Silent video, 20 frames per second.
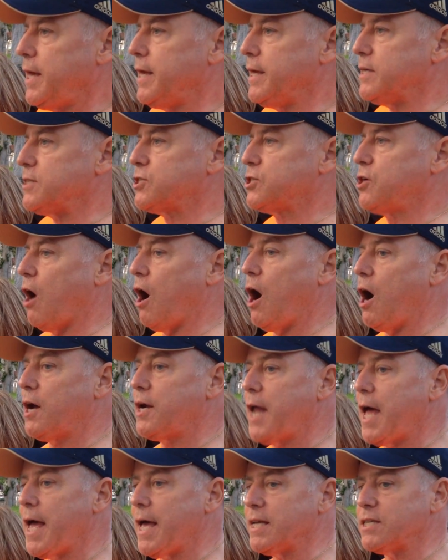is God
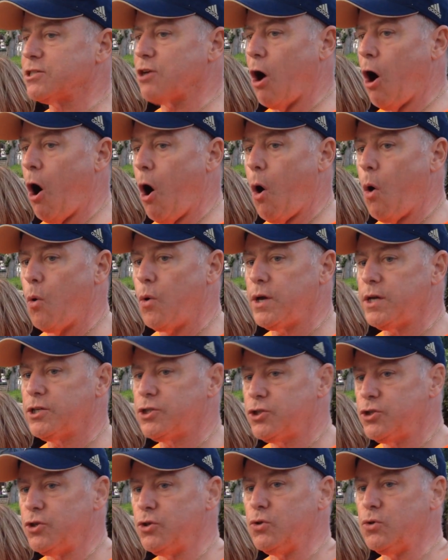has
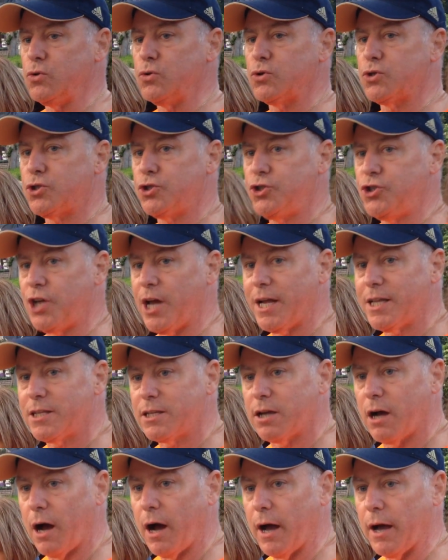always used
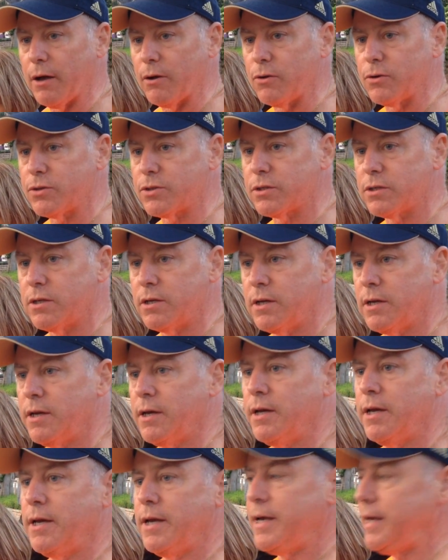Gentiles
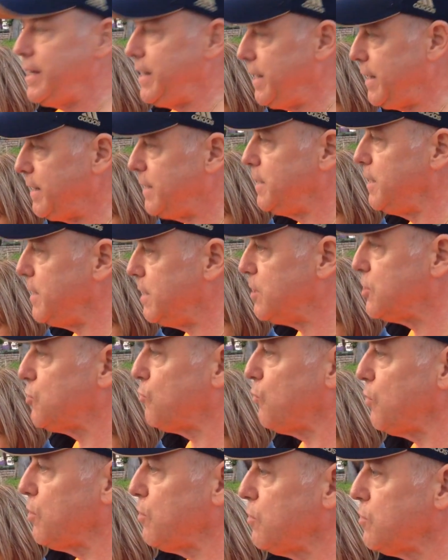in
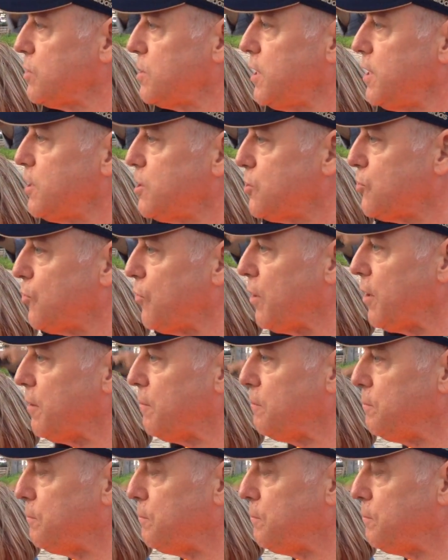Israel's history.